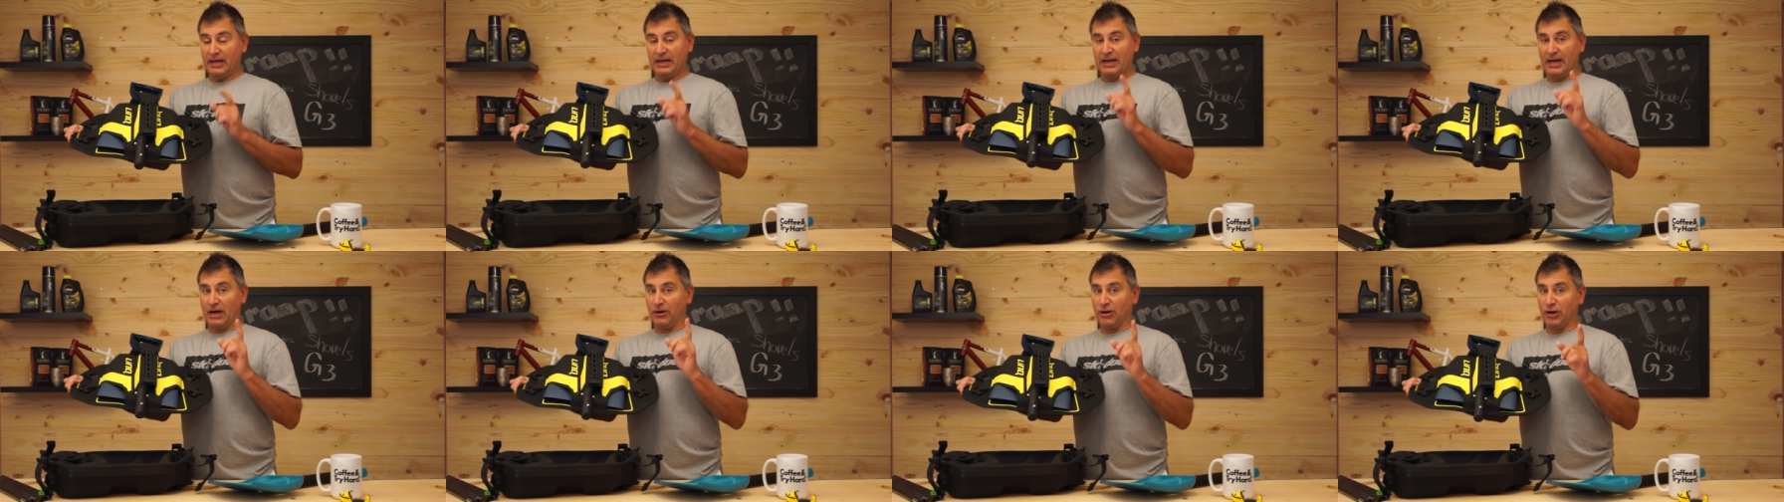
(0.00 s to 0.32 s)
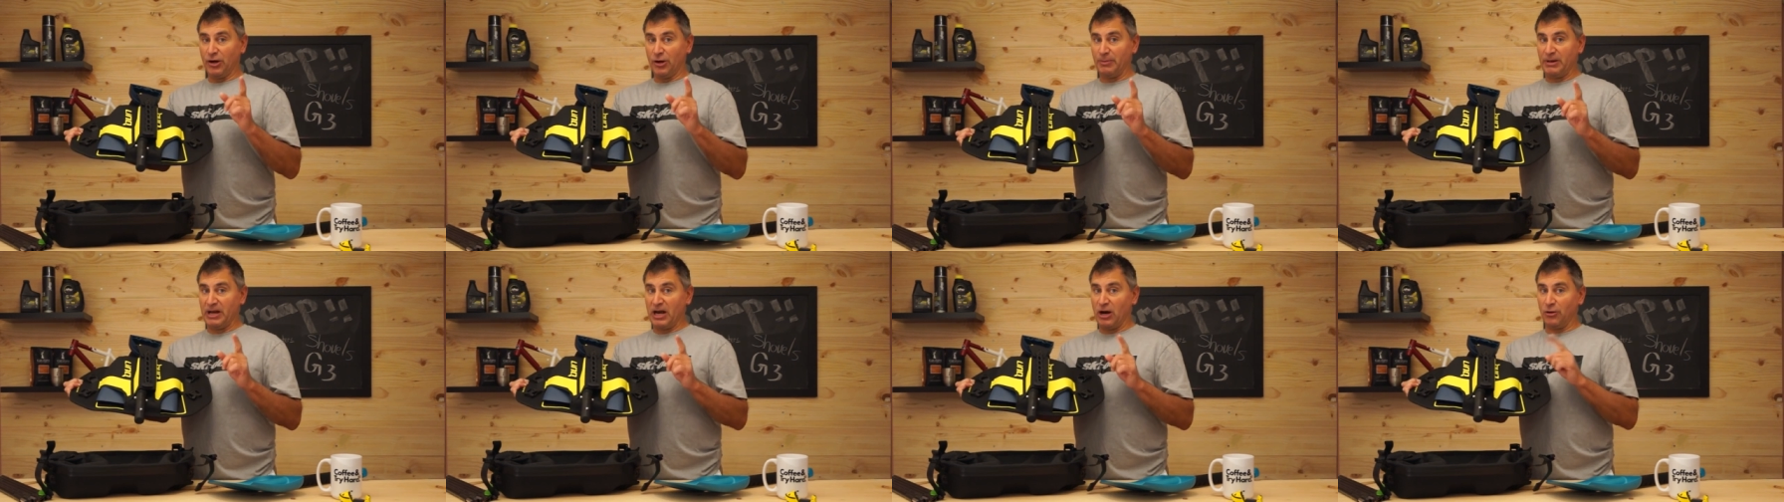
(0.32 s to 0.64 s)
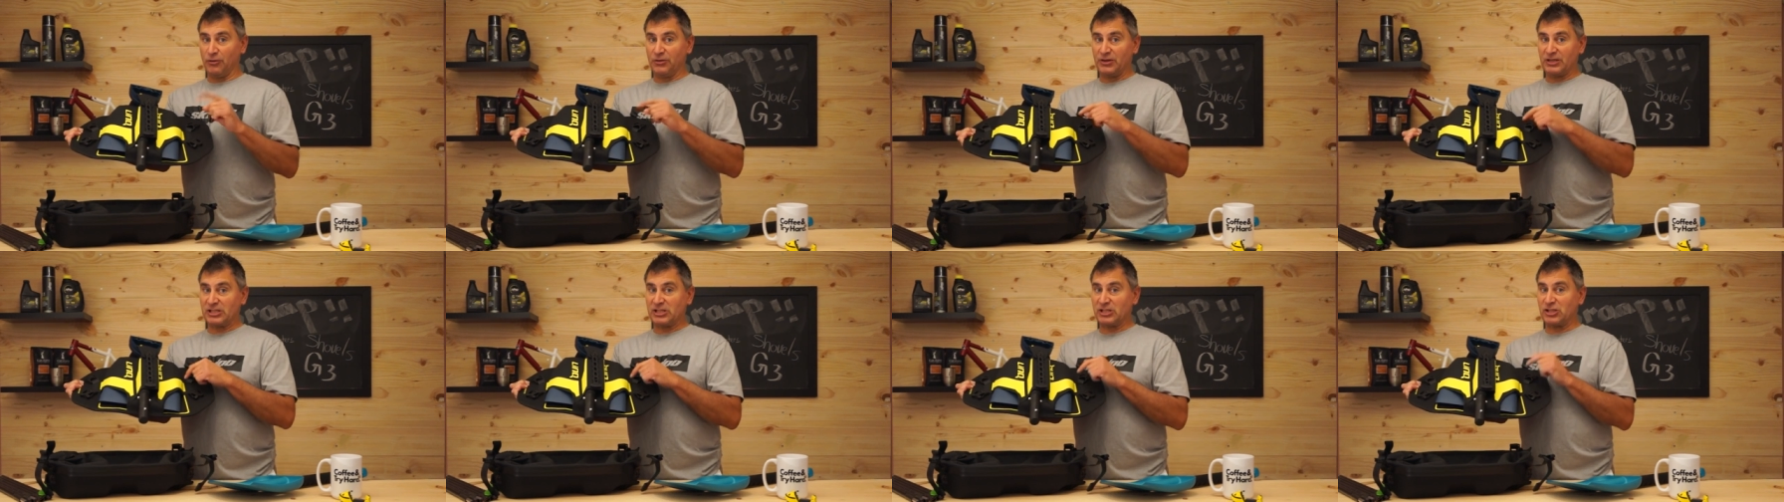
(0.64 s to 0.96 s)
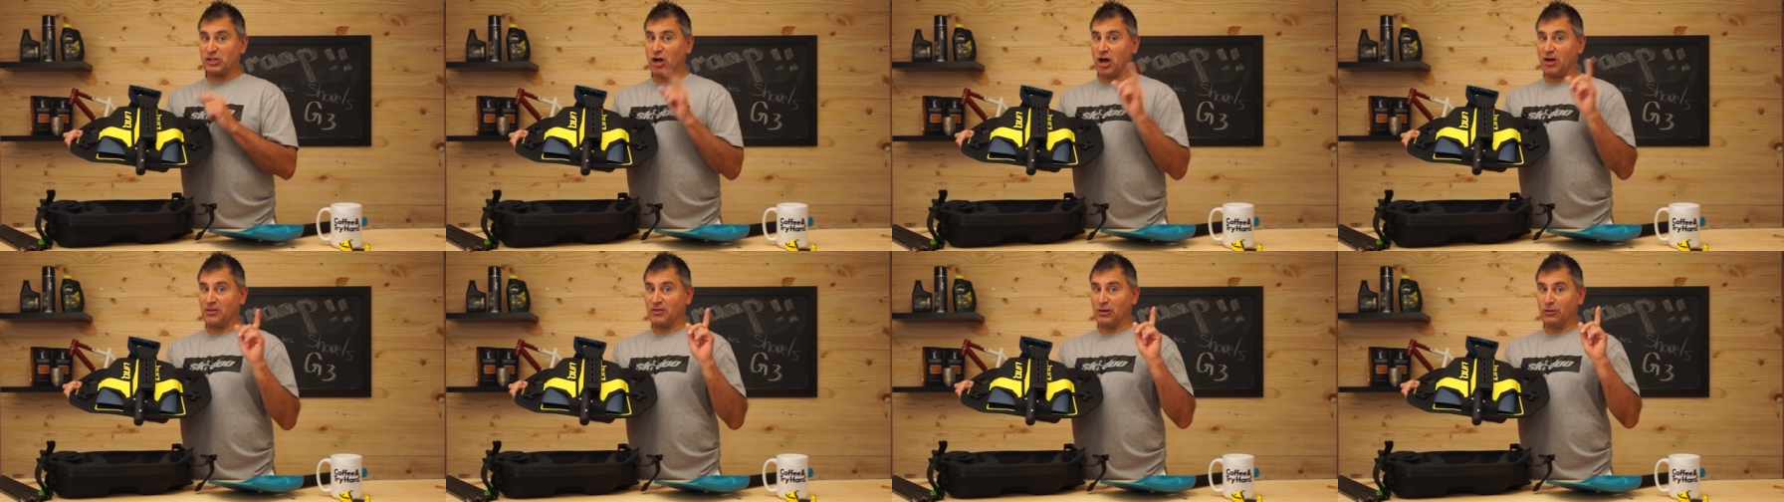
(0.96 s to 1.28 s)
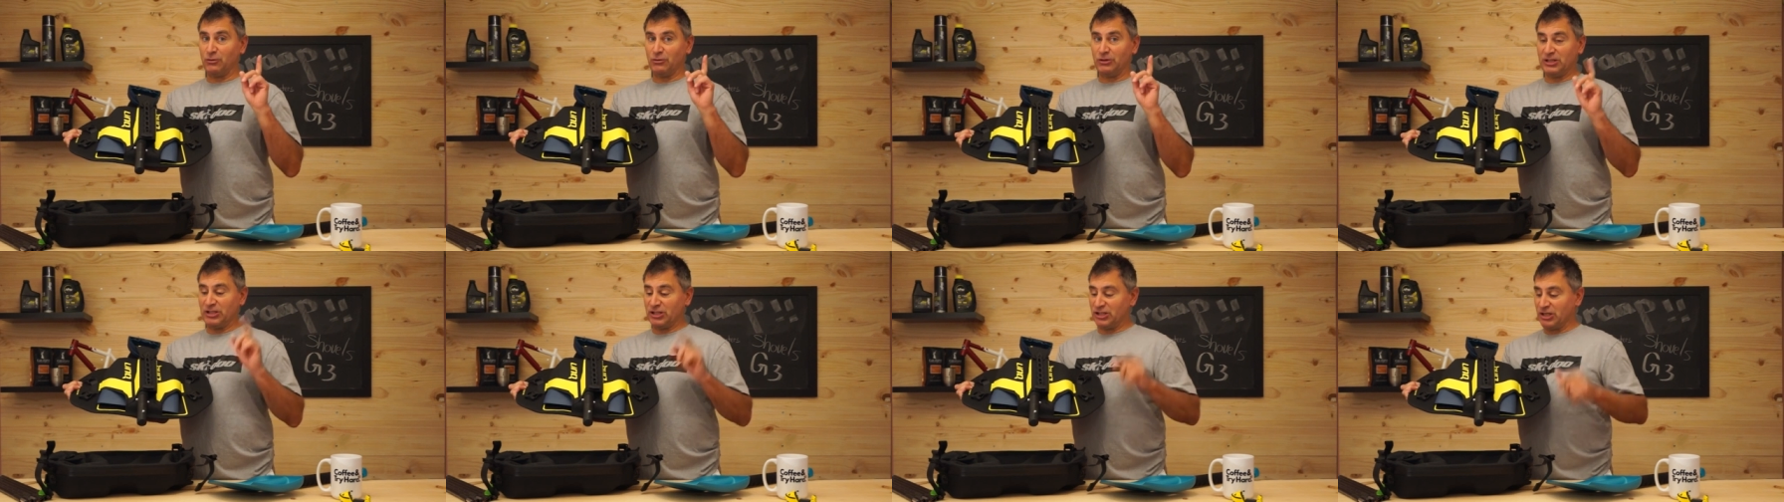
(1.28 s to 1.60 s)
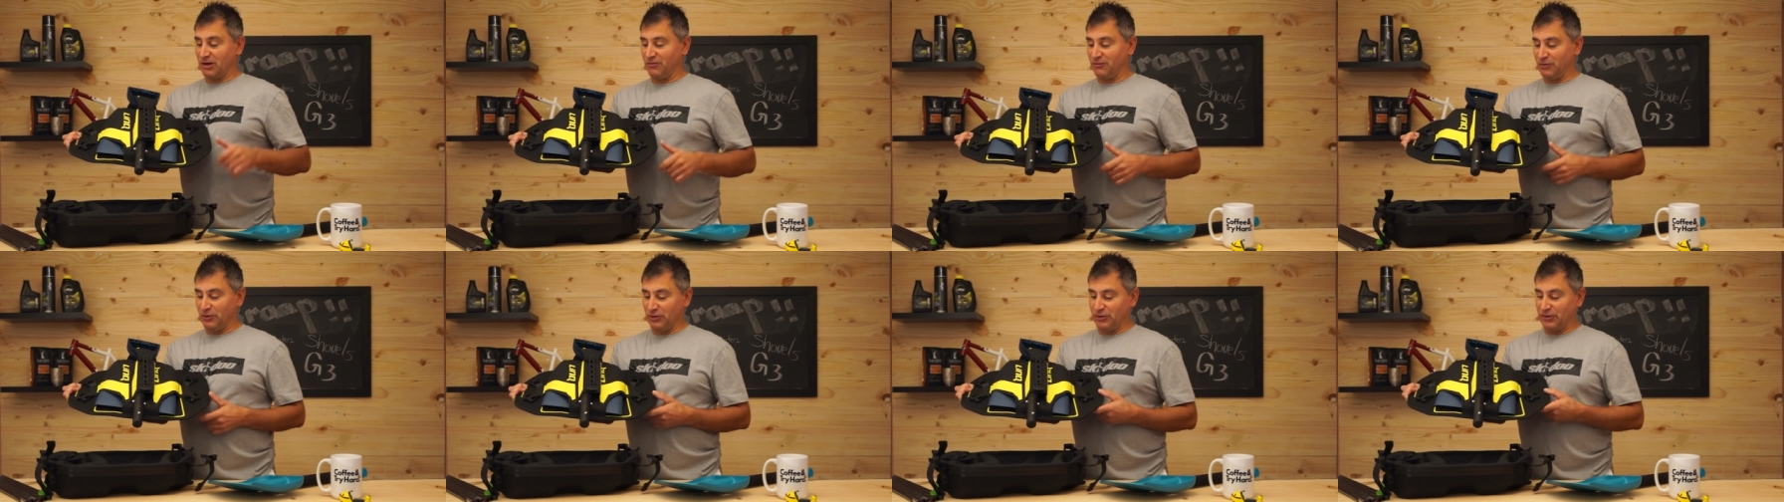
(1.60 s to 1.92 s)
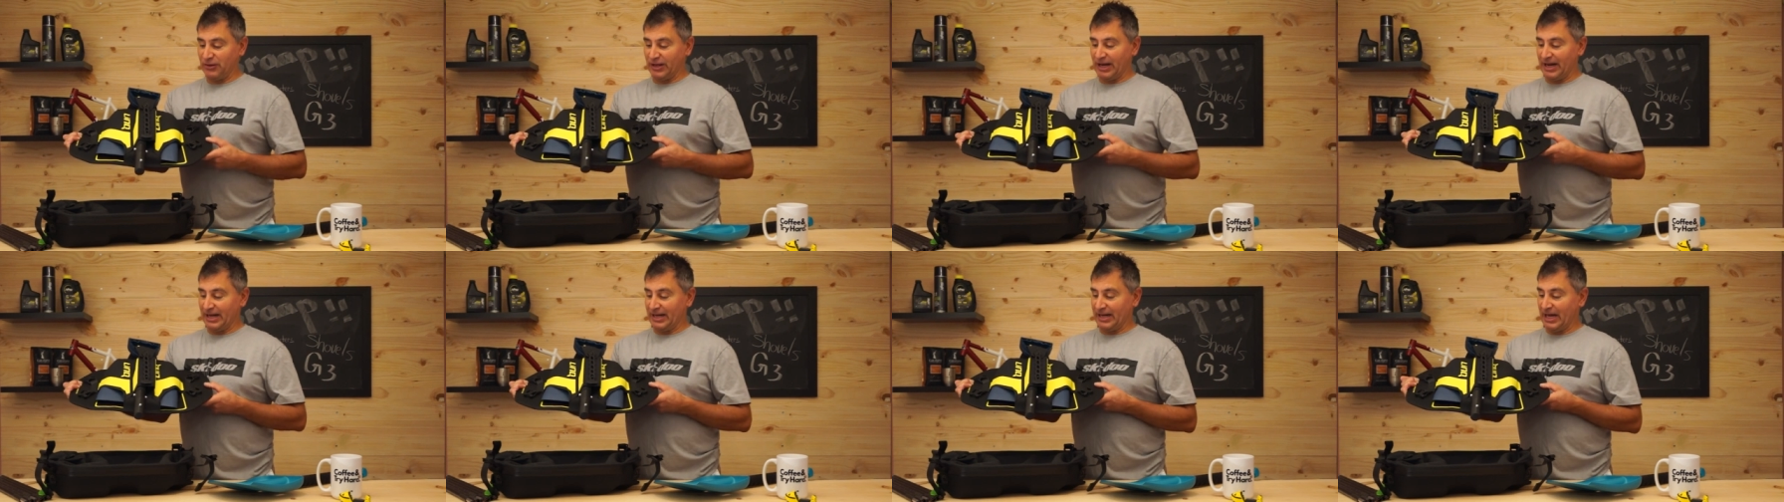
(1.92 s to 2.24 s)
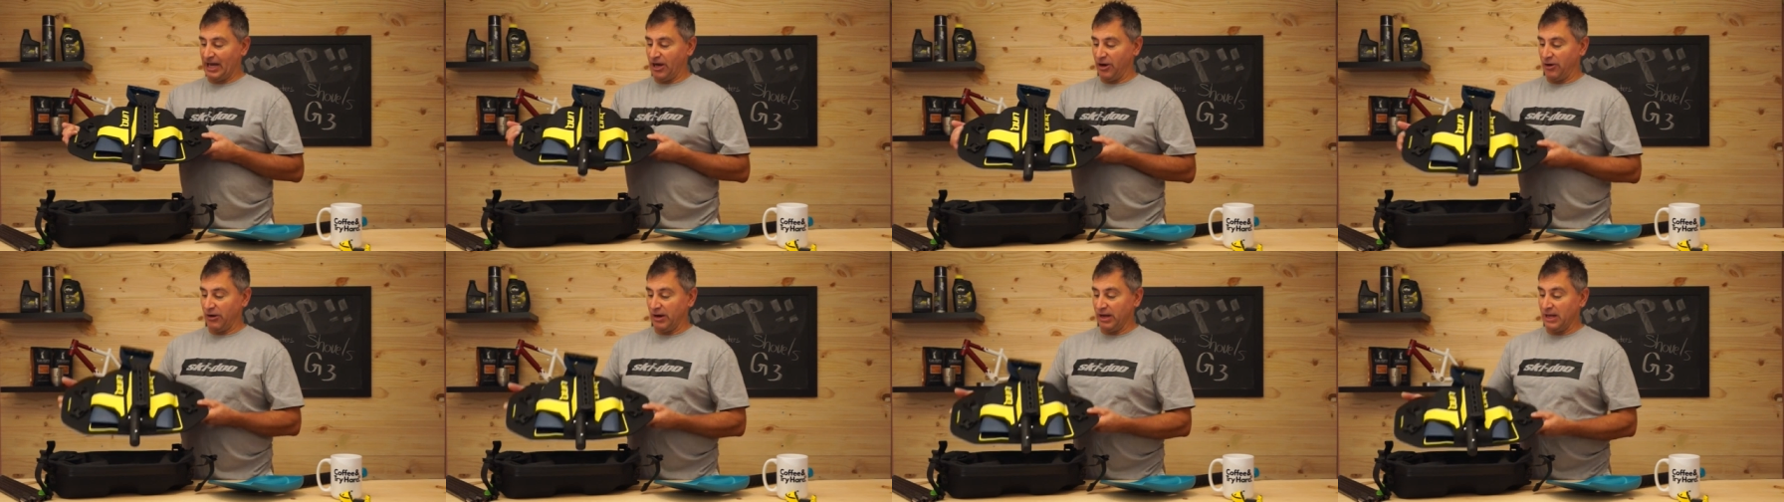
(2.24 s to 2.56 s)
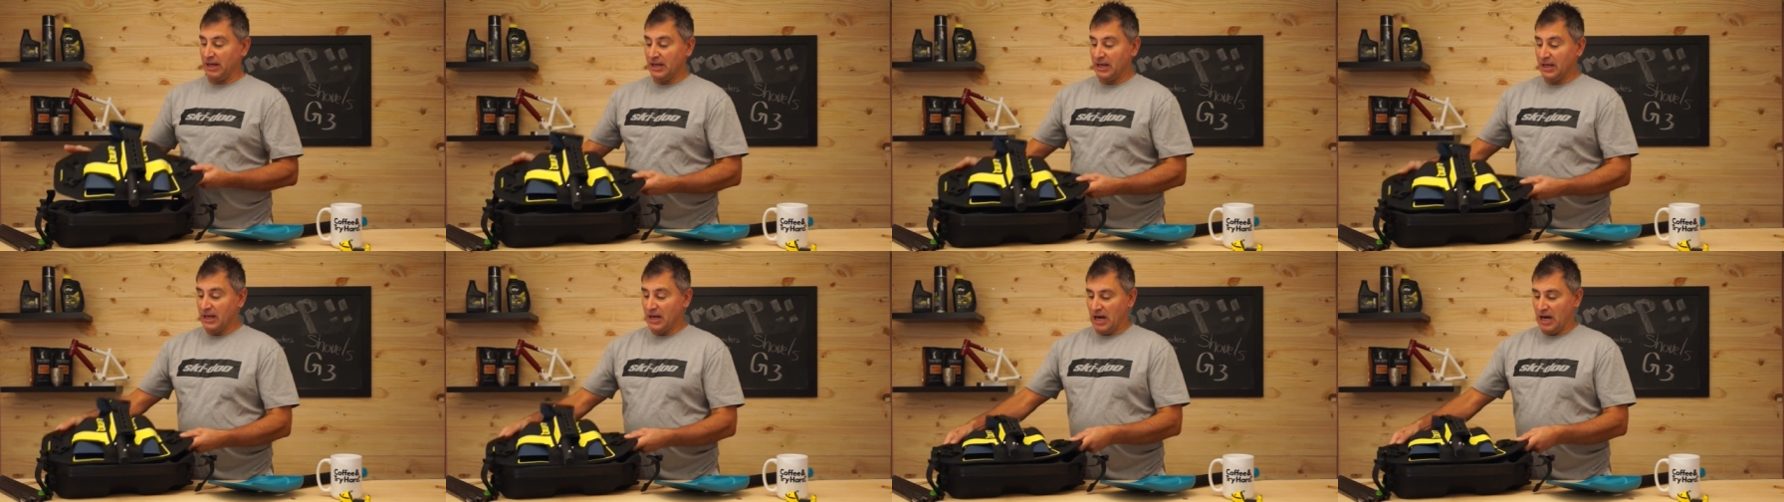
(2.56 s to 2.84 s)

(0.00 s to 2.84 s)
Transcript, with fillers: Now hear me out, this is not the only shovel that I carry.